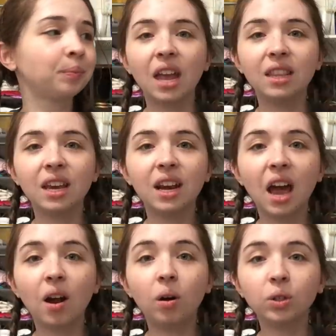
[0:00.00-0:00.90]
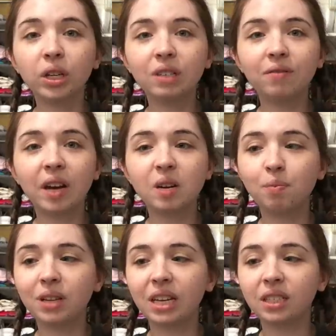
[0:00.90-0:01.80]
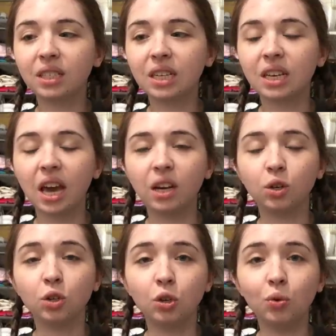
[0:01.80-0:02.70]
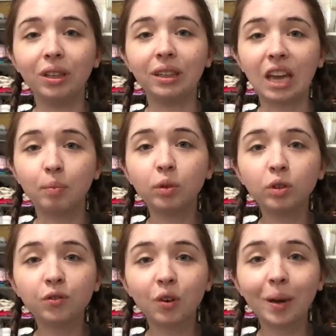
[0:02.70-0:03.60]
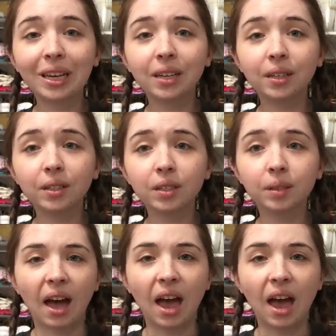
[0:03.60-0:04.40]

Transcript: And then I also had to find a place to get new labels for my ears.